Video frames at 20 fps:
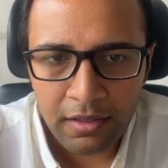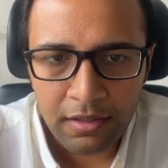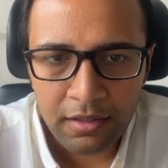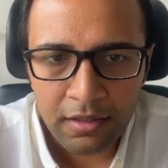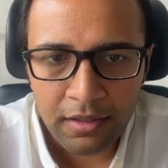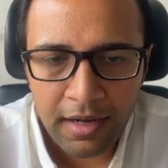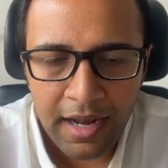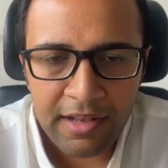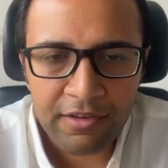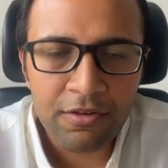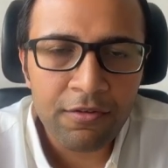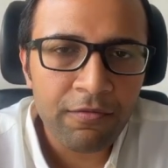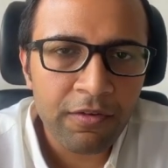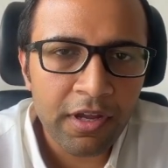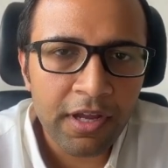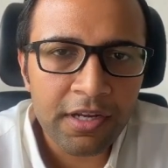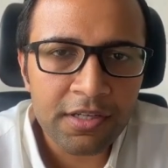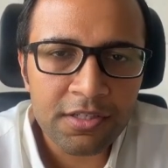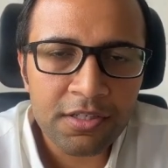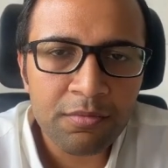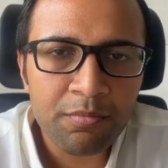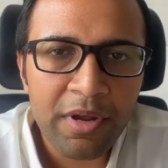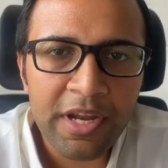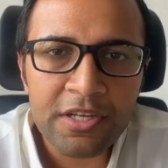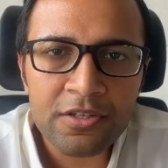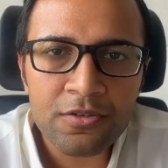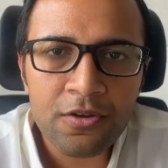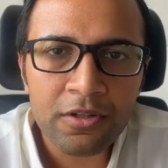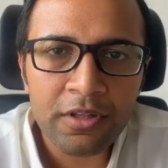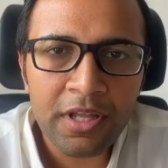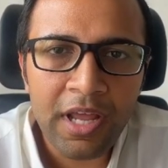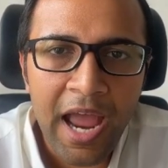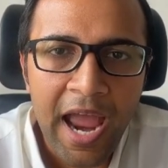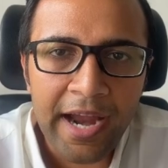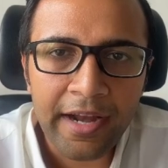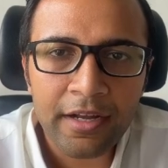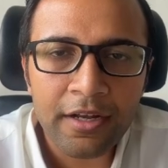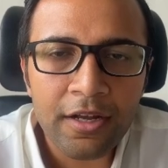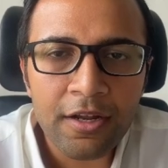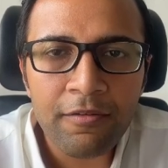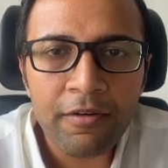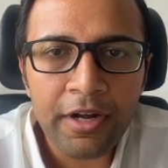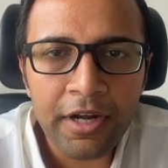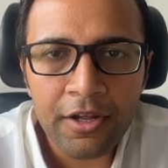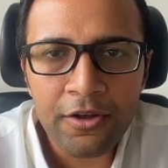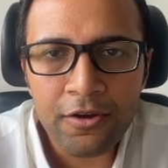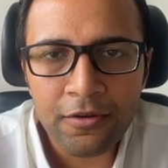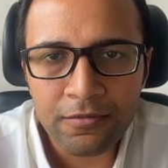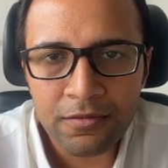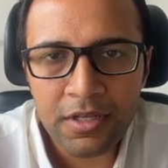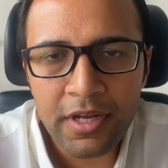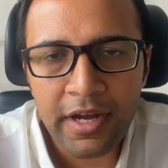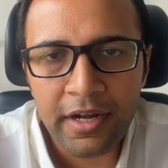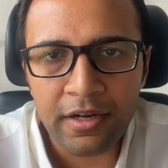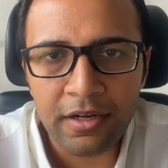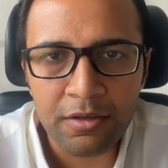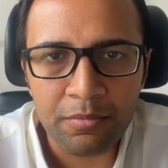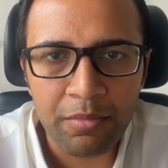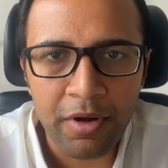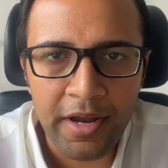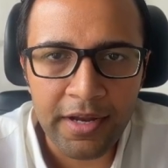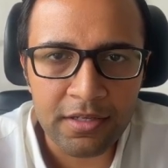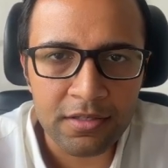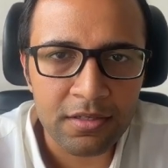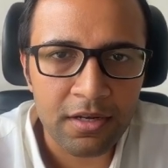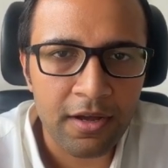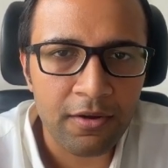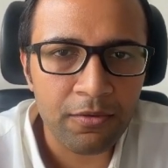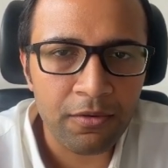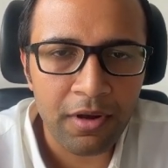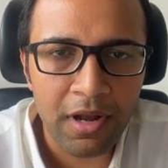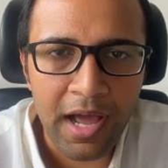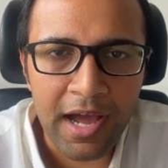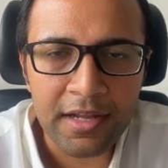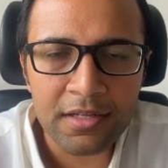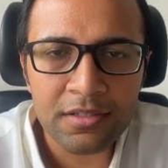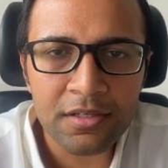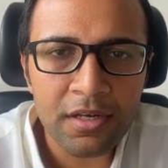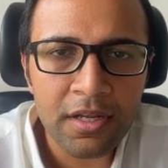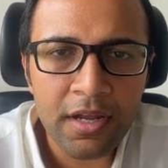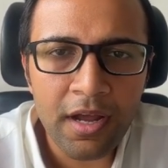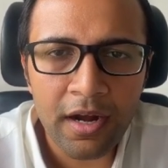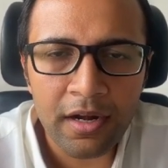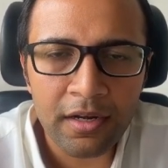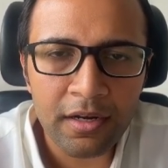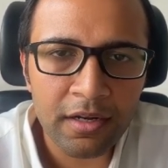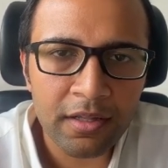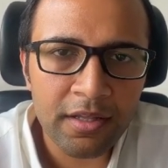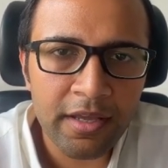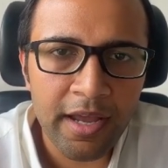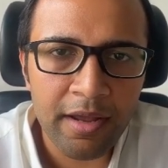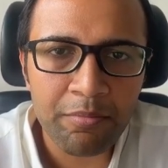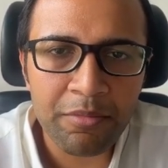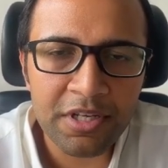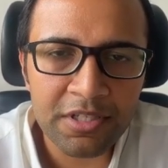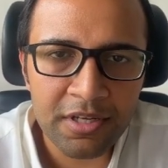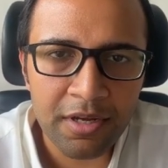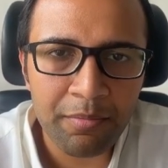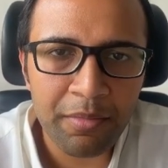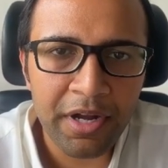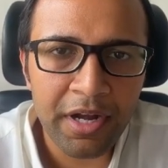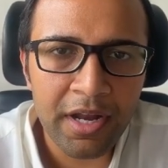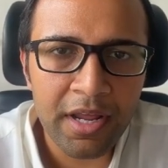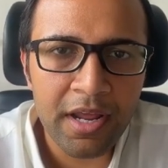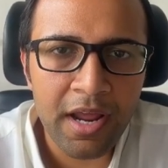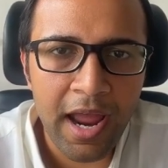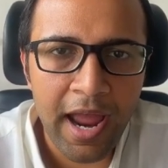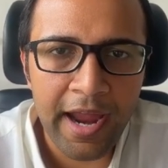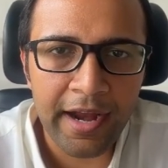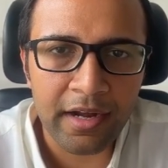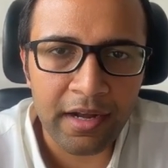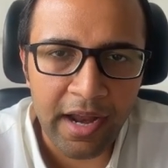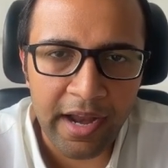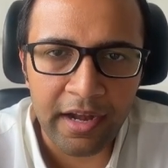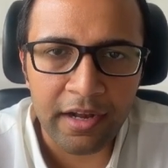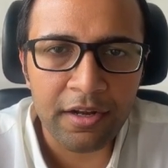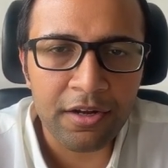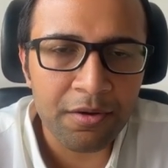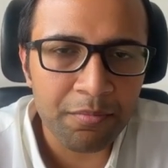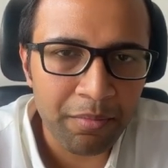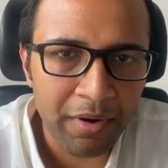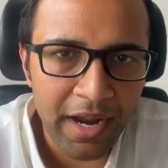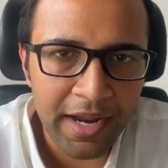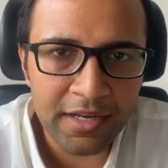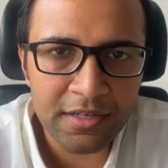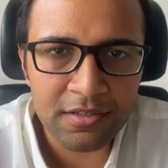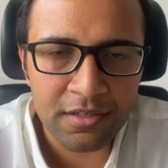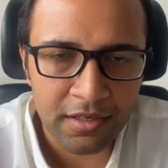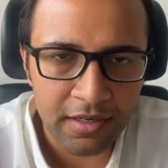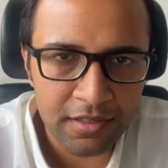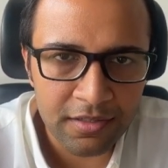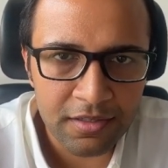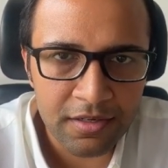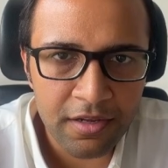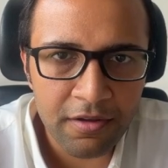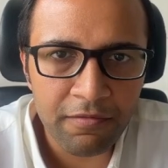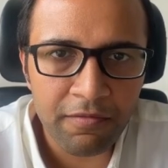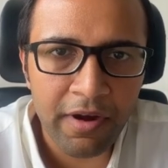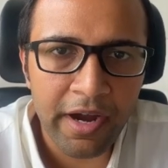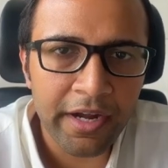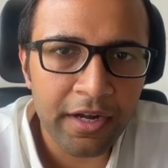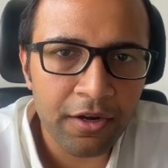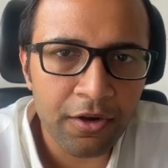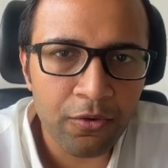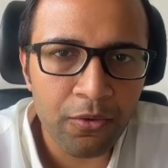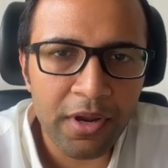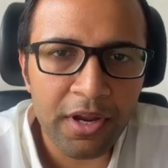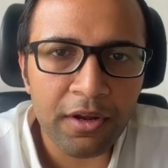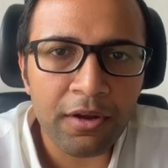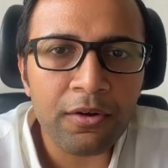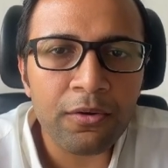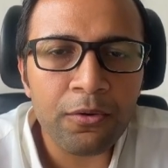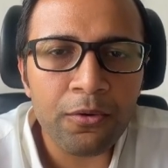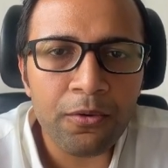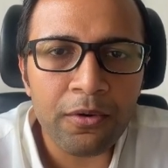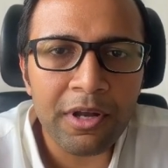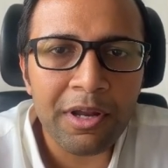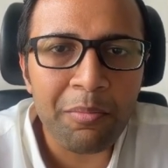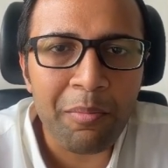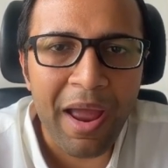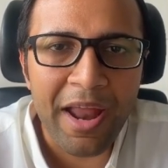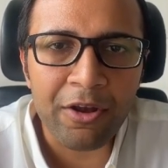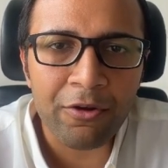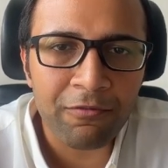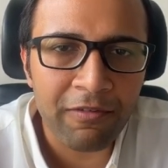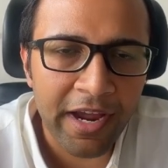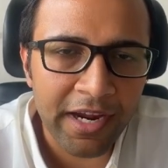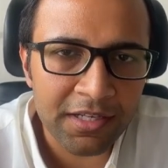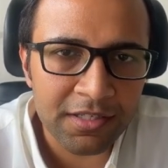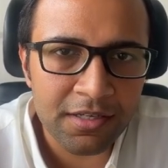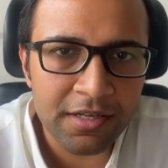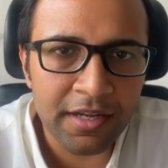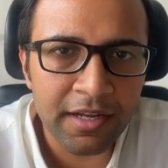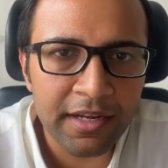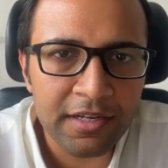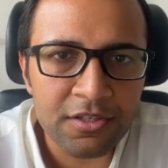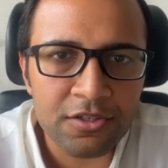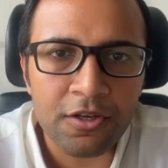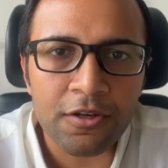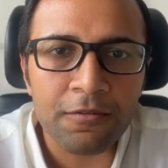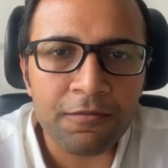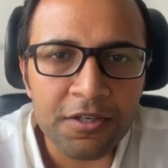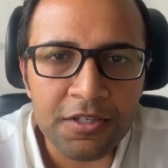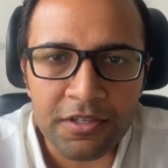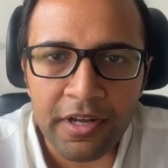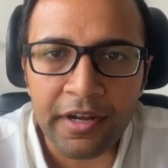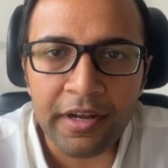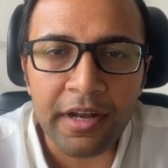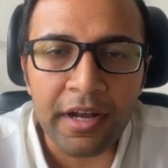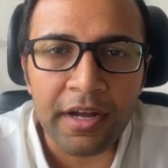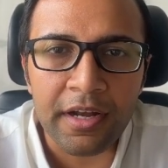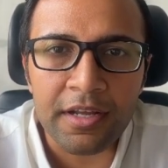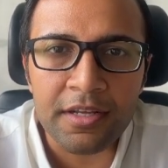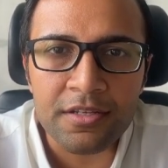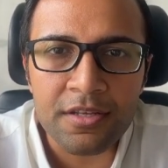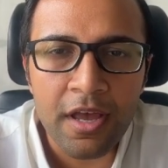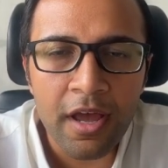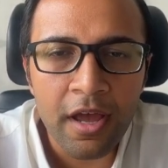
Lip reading: classification based on the activity of the enterprise. Now, largely under the MSMED Act, enterprise is defined to include only manufacturing and service entities.